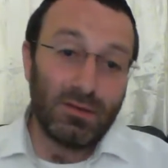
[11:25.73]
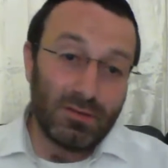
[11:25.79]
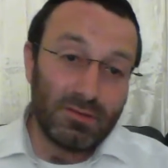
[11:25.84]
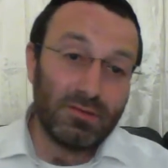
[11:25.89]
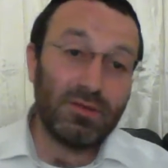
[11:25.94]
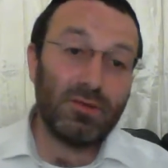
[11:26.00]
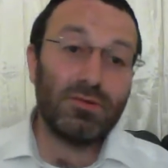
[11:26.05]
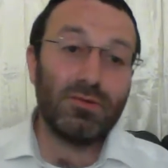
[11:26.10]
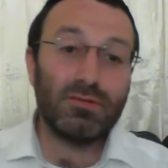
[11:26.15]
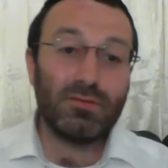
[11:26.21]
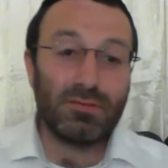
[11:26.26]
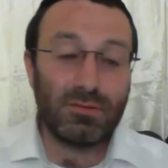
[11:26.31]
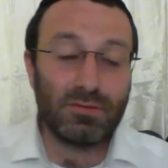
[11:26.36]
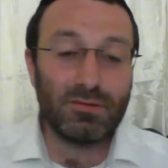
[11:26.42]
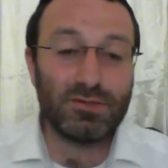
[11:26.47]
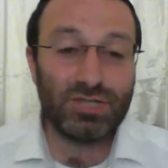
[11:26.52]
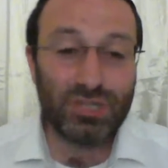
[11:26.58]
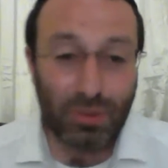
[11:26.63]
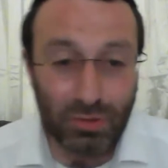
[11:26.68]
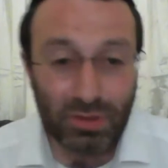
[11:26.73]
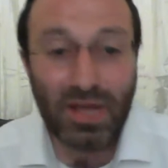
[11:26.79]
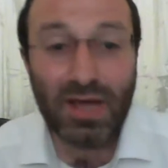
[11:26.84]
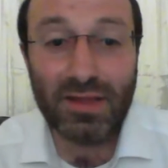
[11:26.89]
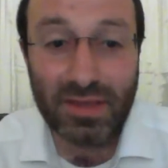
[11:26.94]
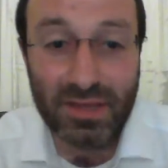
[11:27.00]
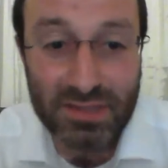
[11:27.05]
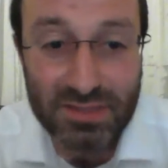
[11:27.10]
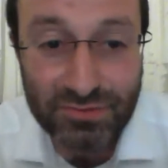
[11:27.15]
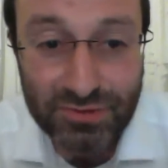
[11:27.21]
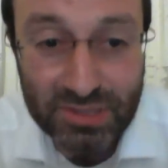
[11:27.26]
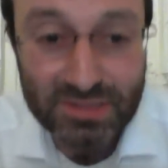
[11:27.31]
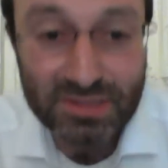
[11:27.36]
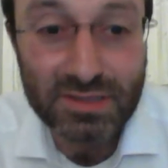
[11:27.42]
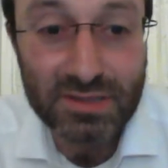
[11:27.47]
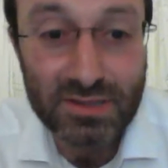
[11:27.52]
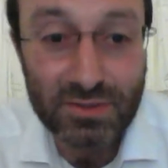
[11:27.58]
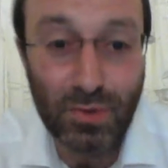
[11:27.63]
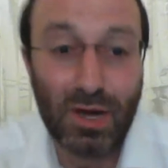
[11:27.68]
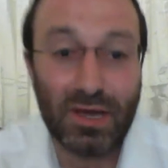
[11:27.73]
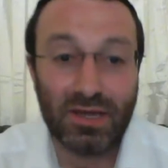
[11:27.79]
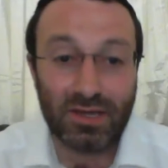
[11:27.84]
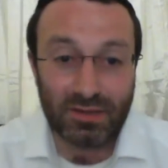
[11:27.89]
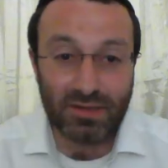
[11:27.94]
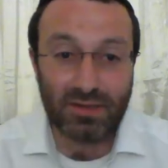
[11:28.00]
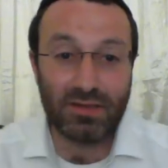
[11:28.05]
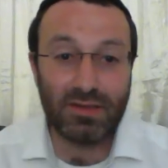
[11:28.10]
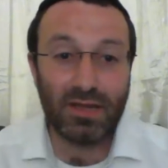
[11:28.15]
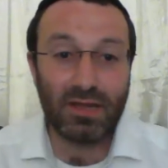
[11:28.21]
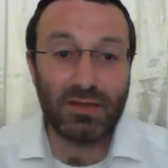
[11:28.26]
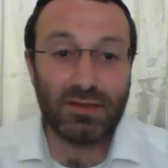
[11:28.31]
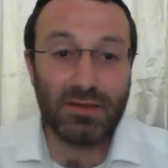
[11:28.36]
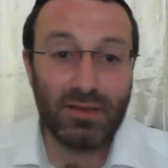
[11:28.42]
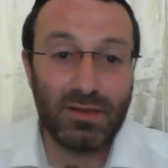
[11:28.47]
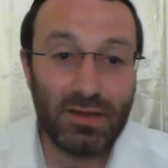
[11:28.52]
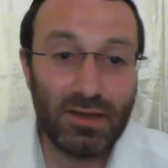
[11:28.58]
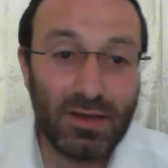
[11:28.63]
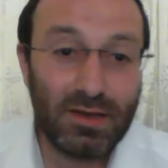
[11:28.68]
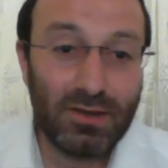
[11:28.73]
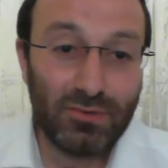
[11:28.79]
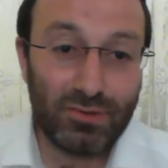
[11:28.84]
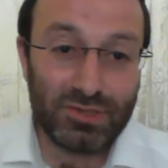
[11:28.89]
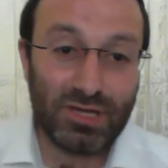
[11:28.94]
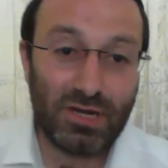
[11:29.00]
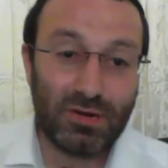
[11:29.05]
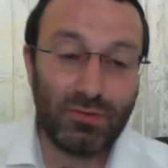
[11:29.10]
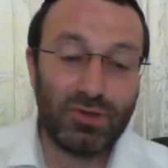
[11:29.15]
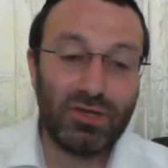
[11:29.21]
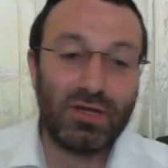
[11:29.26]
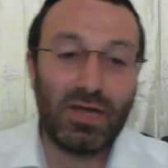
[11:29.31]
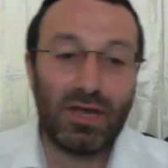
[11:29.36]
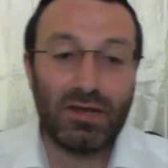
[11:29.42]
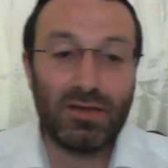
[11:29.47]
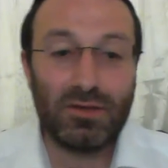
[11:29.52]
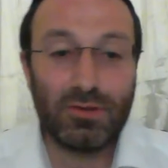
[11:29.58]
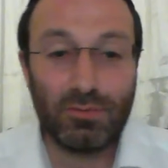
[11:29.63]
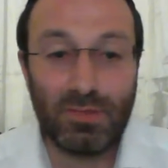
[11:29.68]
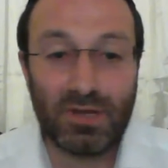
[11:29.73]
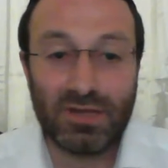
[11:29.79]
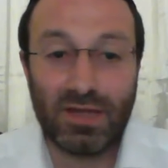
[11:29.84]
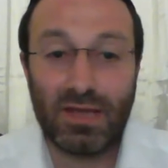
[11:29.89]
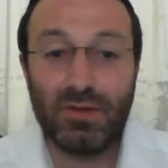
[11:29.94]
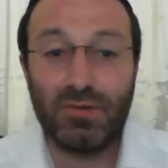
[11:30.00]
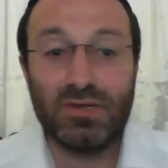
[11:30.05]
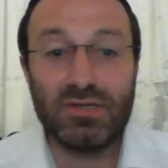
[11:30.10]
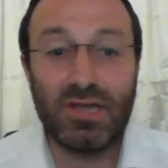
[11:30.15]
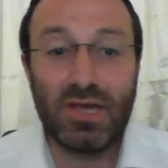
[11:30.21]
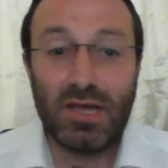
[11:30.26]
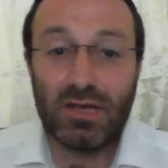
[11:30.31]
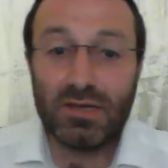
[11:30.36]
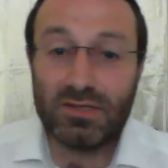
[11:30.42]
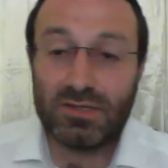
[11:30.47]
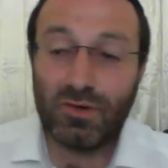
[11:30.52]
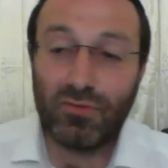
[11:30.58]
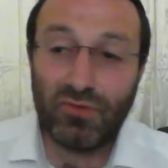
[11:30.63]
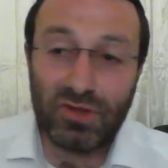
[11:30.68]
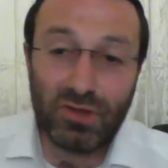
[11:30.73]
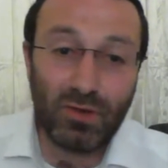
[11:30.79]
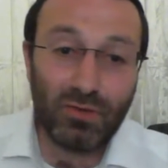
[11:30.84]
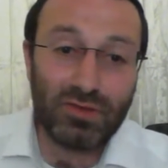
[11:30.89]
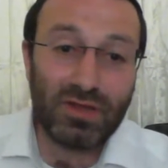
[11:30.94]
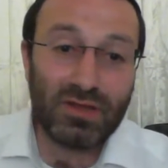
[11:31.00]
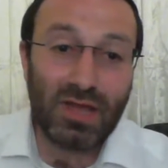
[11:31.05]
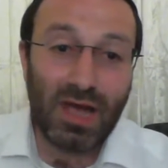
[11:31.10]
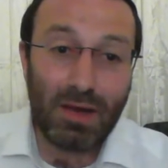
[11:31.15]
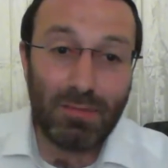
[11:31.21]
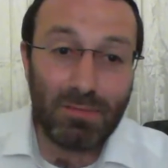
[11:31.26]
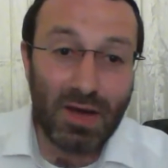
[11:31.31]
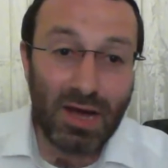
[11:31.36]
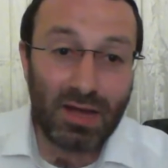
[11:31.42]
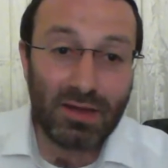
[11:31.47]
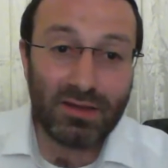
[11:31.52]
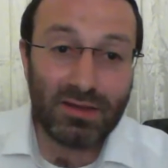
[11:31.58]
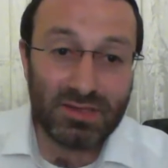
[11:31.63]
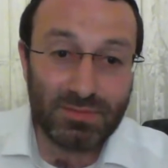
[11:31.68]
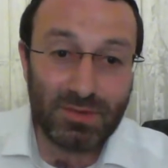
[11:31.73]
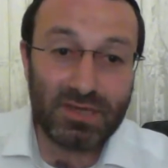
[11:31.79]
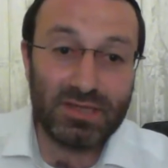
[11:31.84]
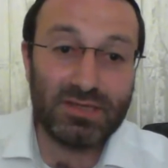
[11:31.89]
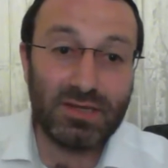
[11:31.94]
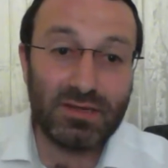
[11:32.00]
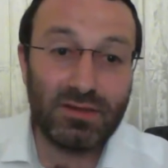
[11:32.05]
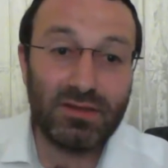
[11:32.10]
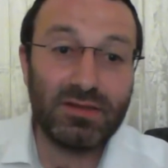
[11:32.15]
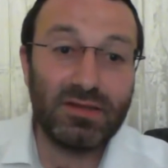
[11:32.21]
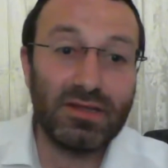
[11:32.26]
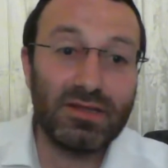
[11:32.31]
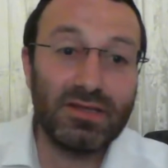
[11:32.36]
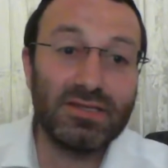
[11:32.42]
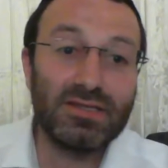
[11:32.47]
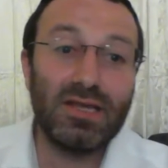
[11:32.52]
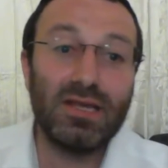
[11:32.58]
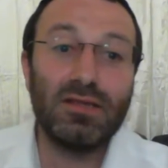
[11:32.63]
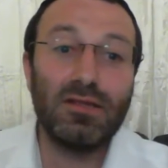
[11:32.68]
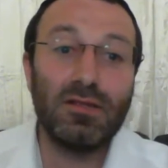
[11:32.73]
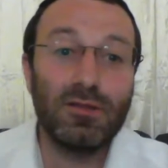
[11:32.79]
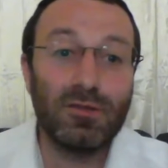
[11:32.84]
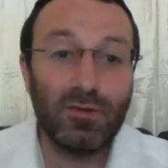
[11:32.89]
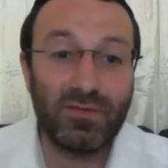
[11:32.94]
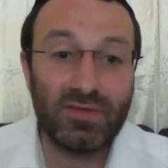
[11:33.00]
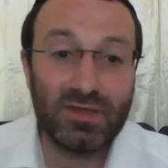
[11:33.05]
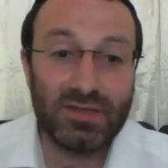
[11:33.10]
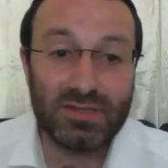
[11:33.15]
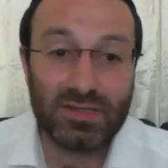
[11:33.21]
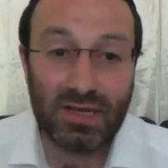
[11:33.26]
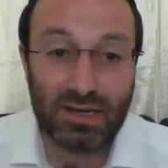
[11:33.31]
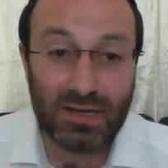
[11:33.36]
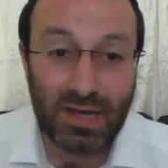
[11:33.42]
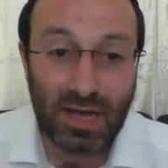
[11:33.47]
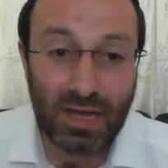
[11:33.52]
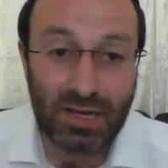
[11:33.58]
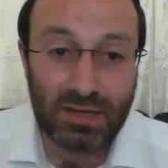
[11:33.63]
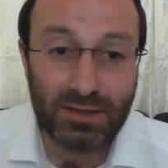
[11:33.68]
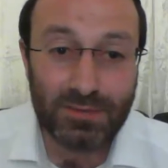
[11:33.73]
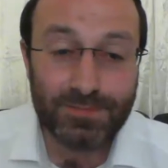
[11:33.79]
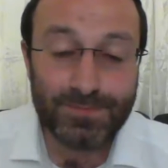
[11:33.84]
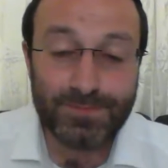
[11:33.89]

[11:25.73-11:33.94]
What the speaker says: Shaul had his reasons why he did that, which I don't want to get into. But anyways, so we know that Haman is basically the descendant of this Agag,